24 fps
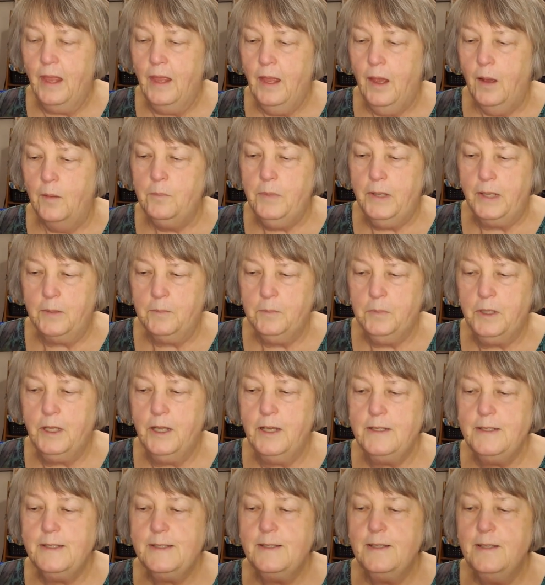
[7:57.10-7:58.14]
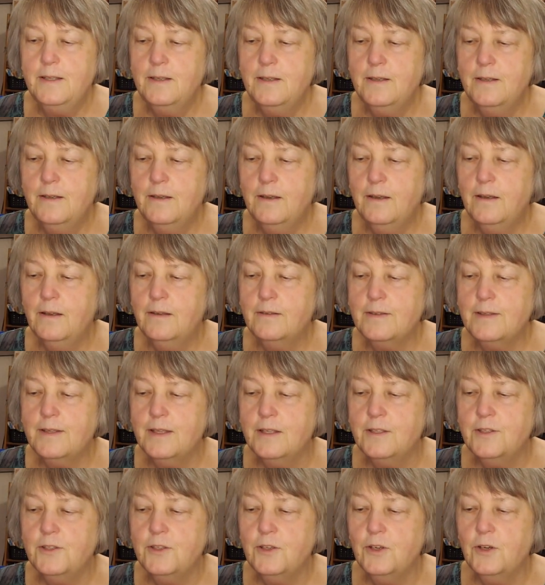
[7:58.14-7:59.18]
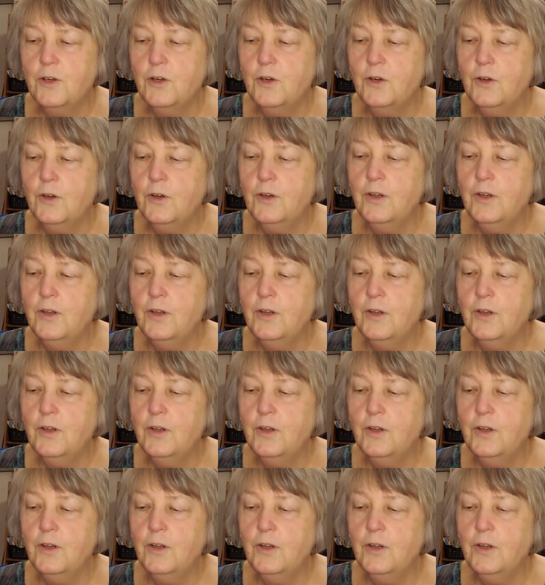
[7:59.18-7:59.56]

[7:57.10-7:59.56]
a big plus, since you're